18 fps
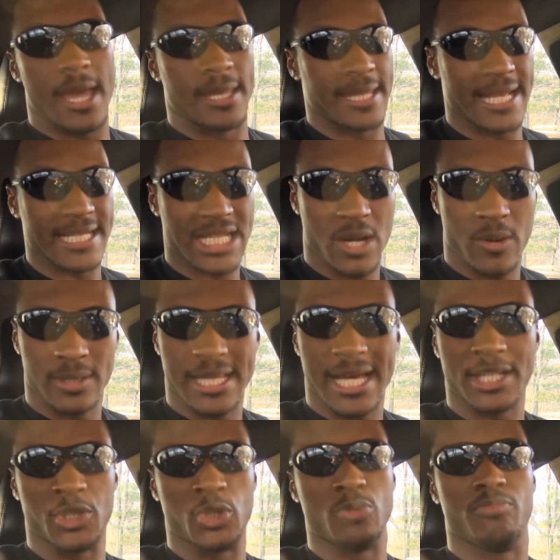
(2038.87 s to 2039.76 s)
And that's how a
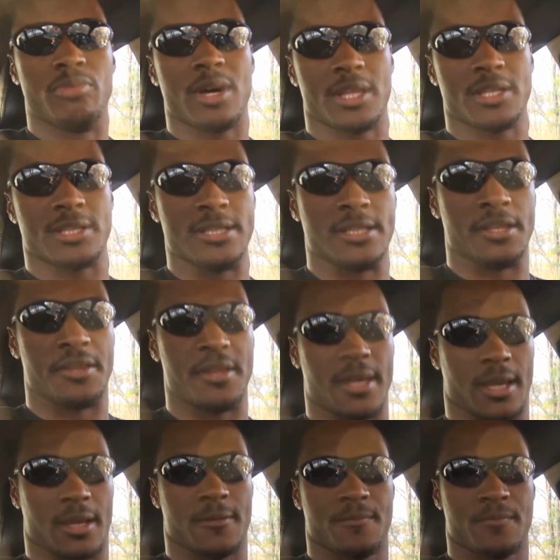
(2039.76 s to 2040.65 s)
lot of you brothers need to
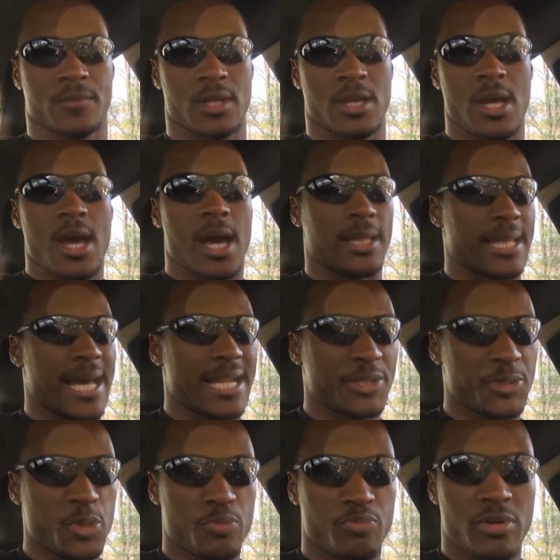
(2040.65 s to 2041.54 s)
think. A
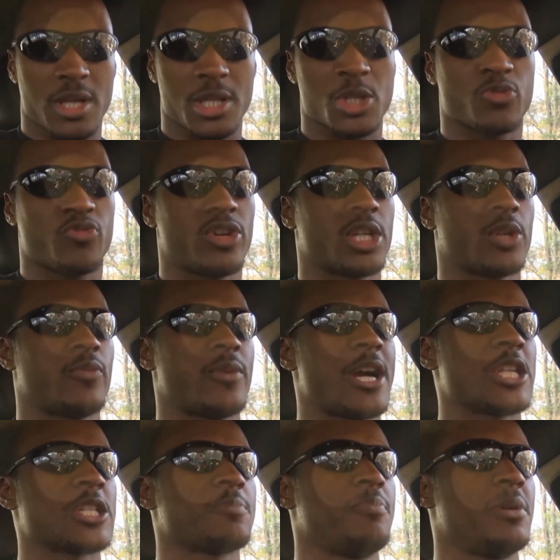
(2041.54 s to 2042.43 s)
lot of you brothers run
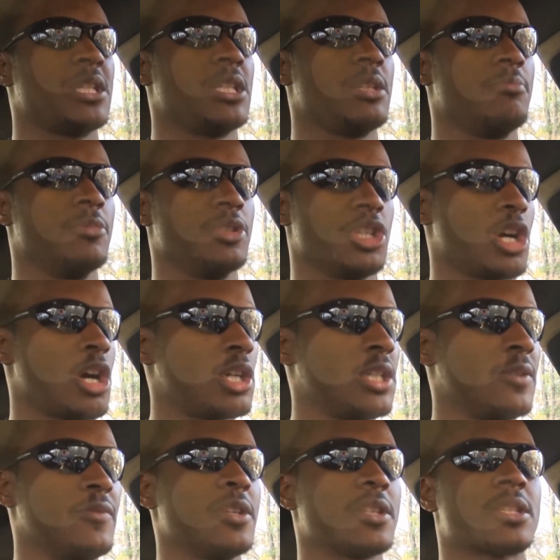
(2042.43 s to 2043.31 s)
around spending the
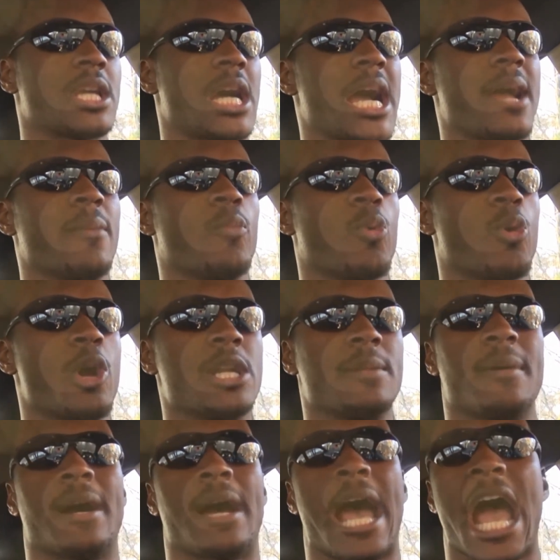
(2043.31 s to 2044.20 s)
majority of your time
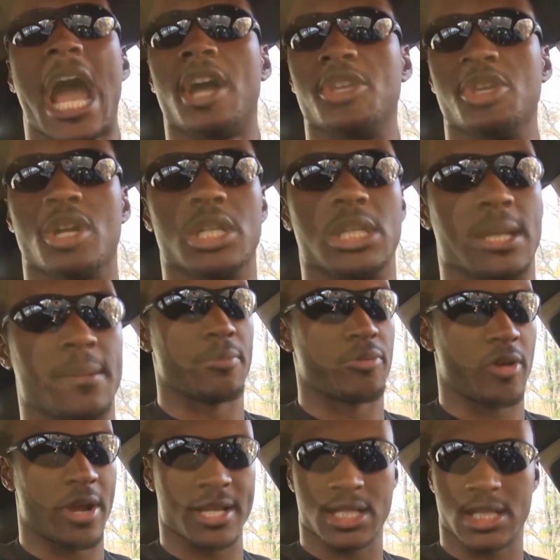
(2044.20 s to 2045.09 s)
worrying about how you're
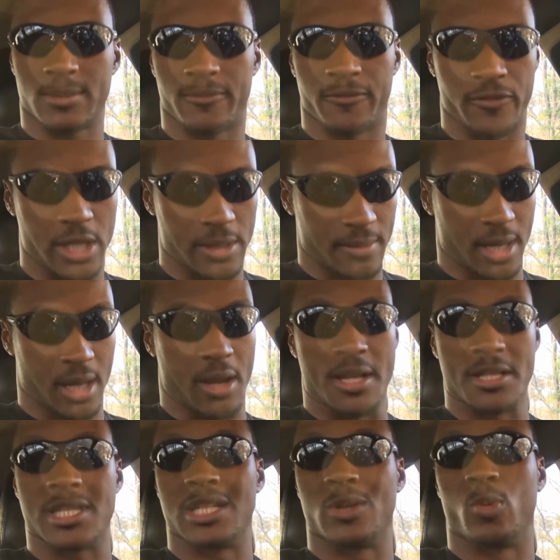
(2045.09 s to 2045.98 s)
impress some
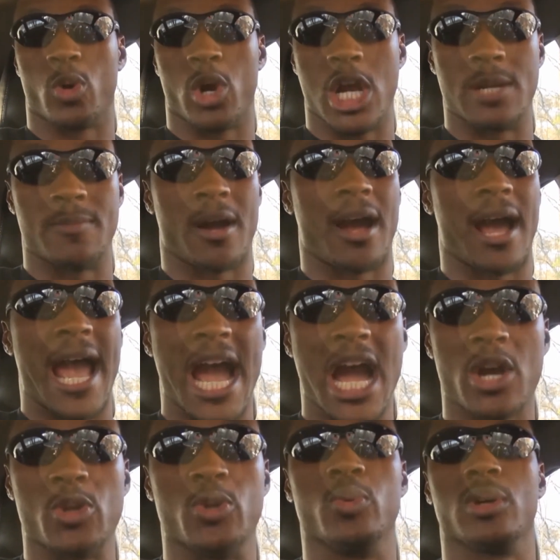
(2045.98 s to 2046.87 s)
female instead of worrying about
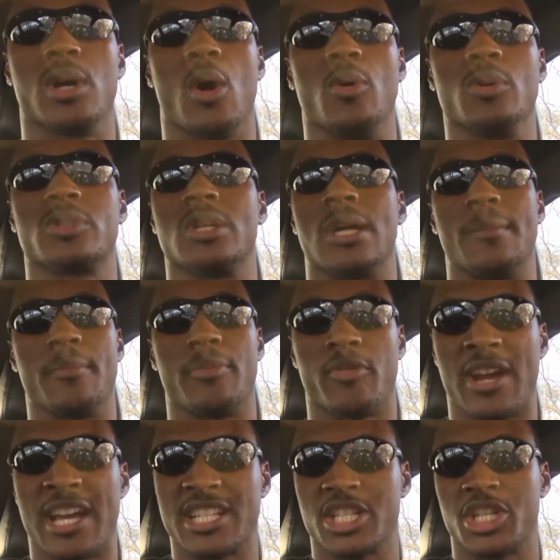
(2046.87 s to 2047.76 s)
how you're going to
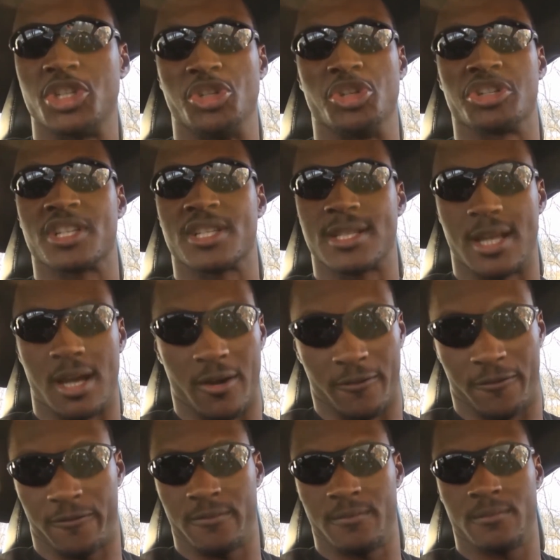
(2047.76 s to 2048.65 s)
impress
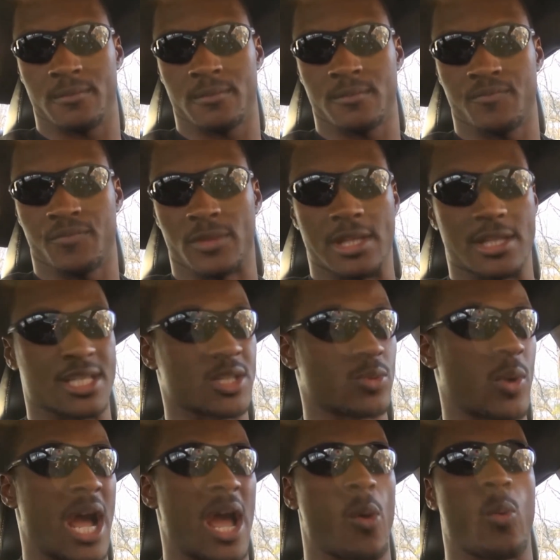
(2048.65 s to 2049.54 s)
yourself.
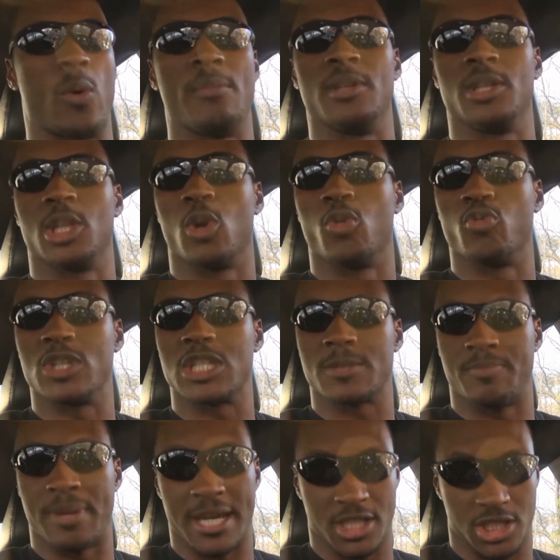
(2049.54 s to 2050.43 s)
This is why women don't
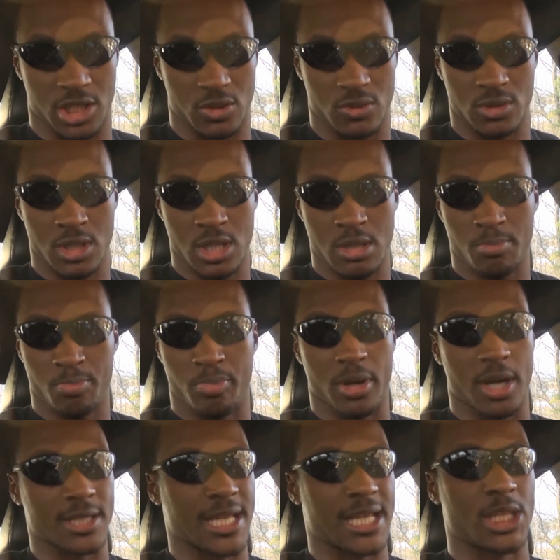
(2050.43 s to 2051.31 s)
respect you,
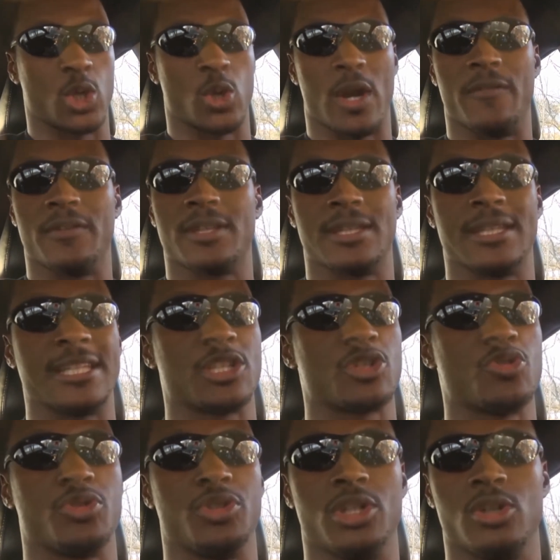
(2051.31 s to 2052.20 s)
because they know everything
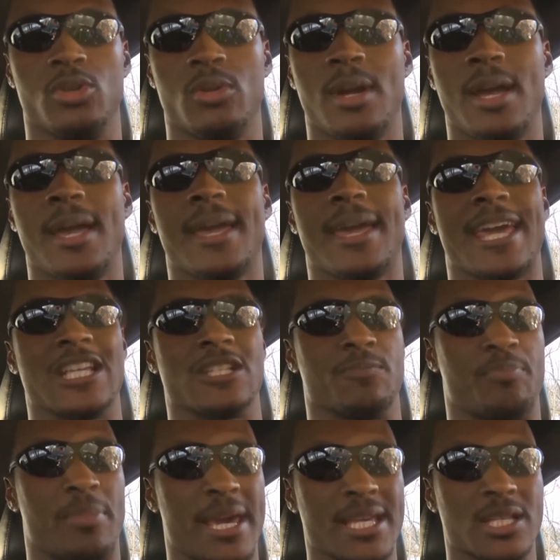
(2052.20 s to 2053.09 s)
that you do
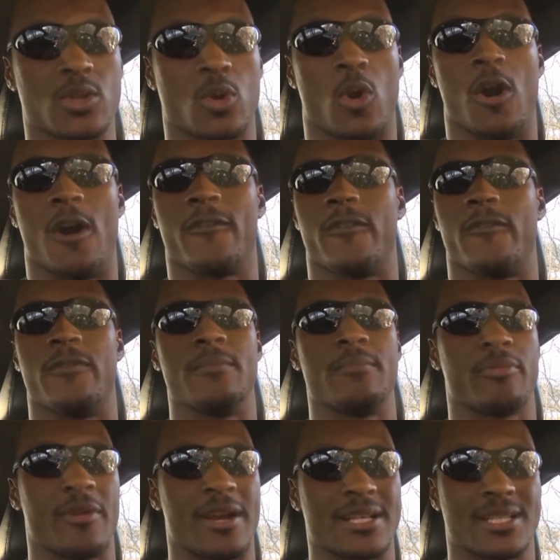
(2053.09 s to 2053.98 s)
is based off of
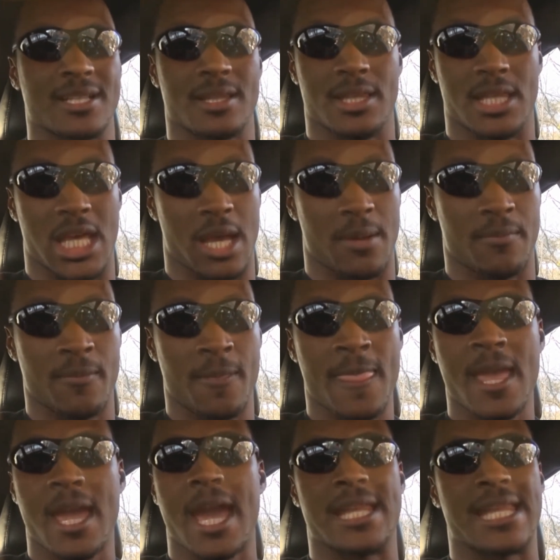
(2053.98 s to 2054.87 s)
impressing them
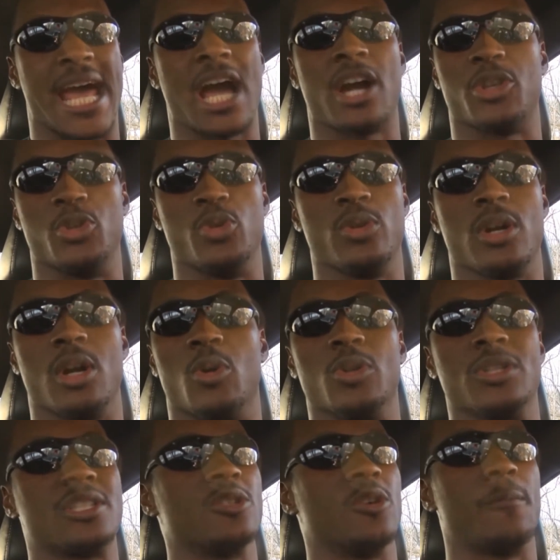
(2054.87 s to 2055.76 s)
and how you're
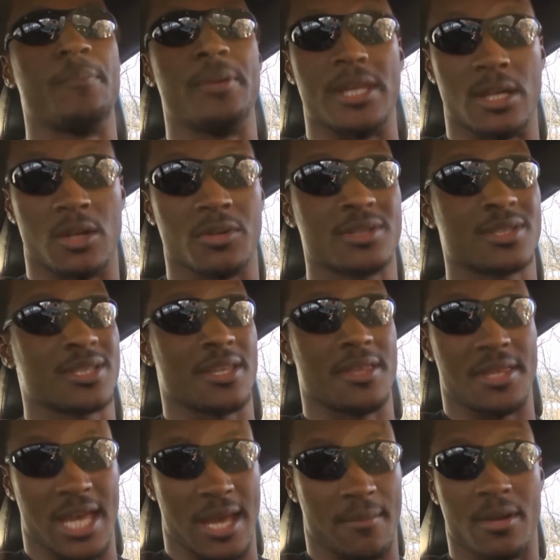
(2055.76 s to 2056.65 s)
going to appeal
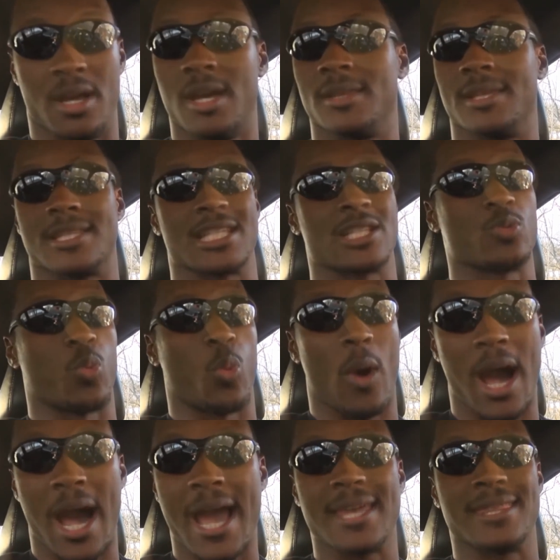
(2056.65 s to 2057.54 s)
to them. This is
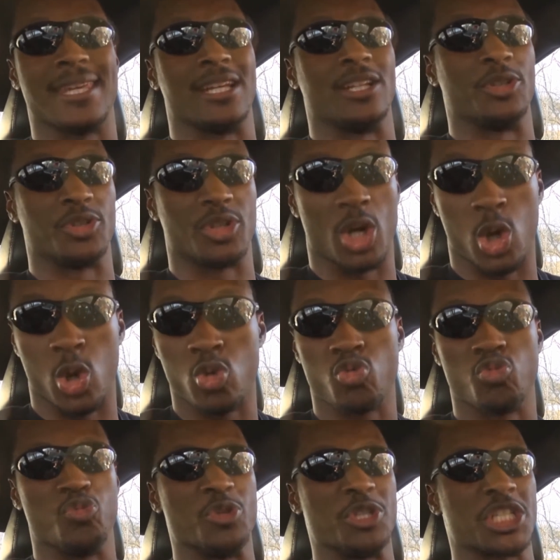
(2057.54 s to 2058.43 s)
why they
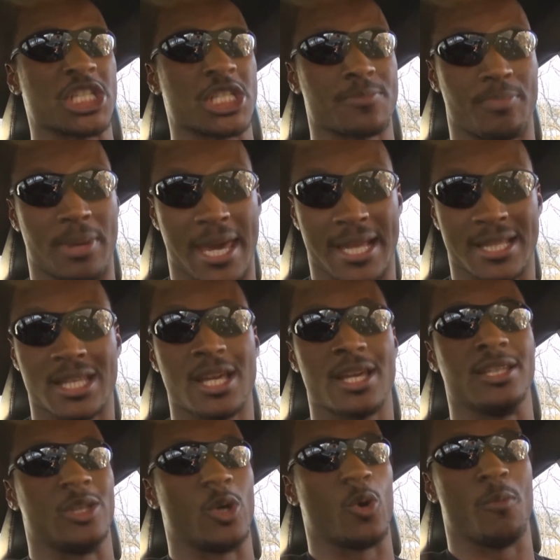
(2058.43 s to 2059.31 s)
don't respect
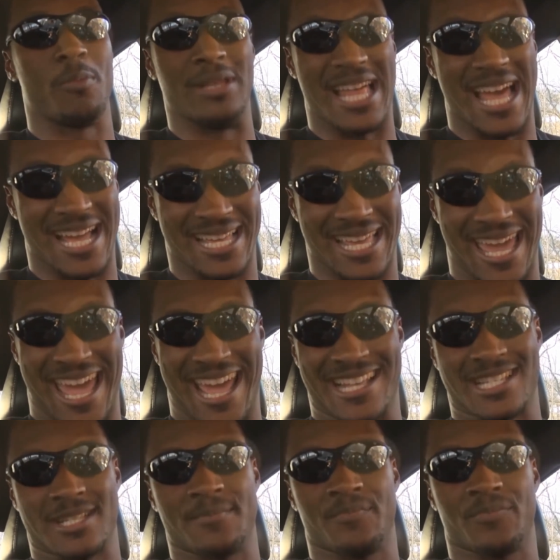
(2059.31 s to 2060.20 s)
your black
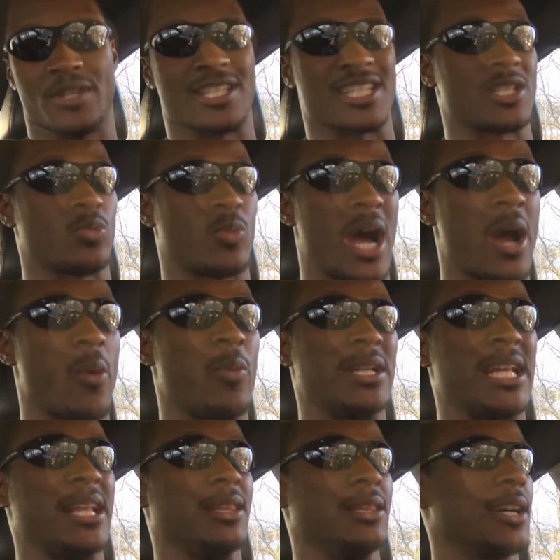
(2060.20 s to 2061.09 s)
ass. This is why
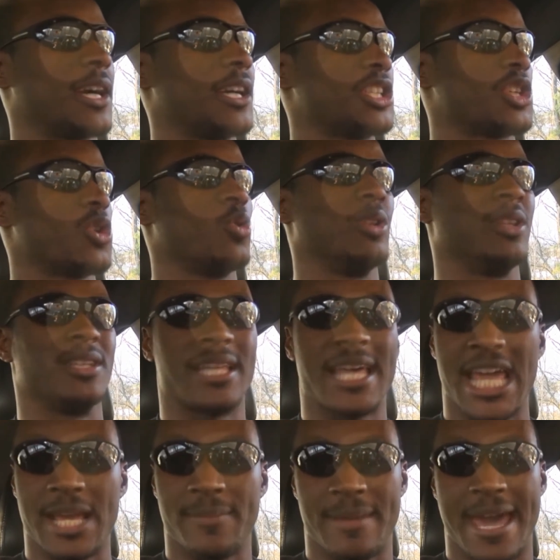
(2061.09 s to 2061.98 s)
when they look at your
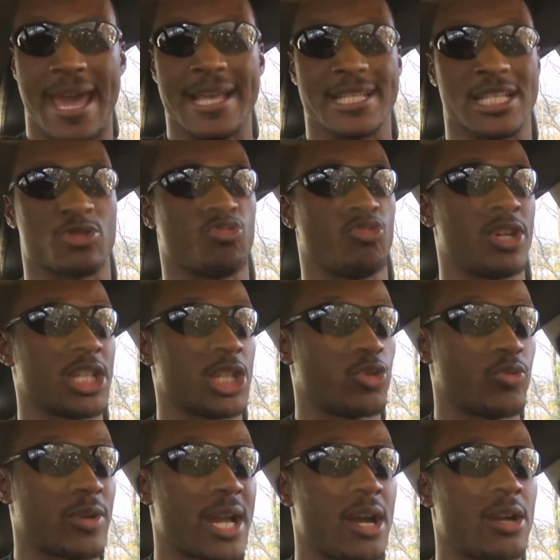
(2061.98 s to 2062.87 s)
lame asses
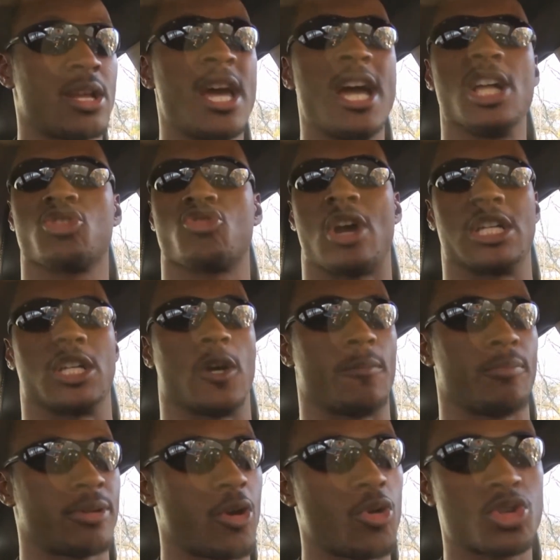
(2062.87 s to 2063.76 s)
running around trying
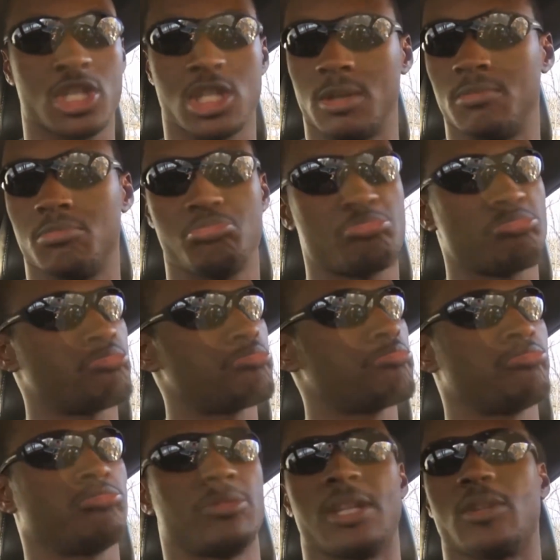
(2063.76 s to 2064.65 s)
to approach them,
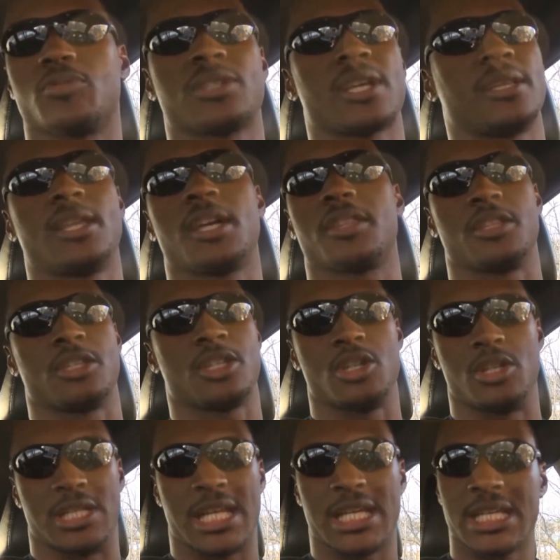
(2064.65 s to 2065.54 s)
they don't say nothing
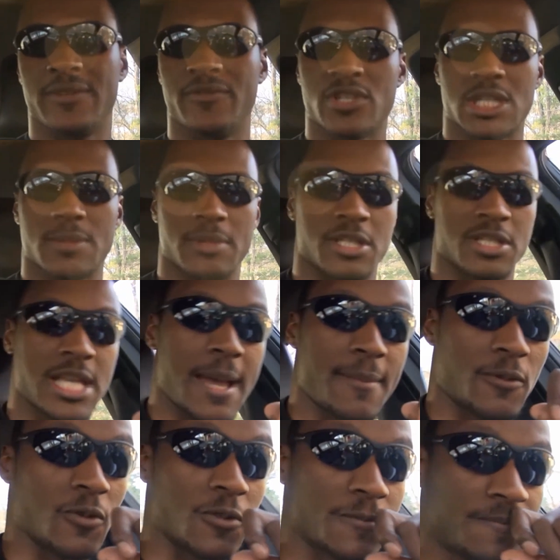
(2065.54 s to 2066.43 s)
to you. Now, I'll give you some
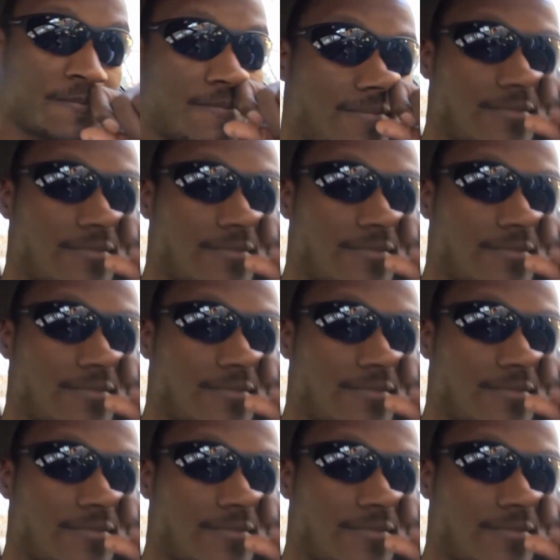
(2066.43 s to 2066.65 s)
examples.